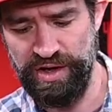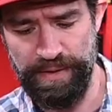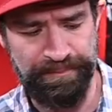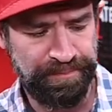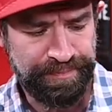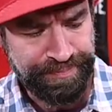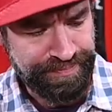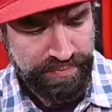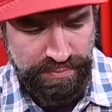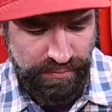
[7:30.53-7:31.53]
Um,
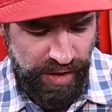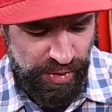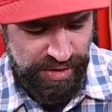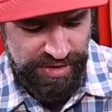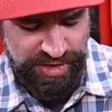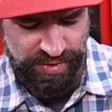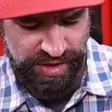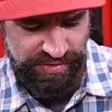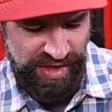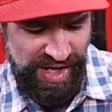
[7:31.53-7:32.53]
Looking at the
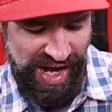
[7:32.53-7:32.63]
ingredients,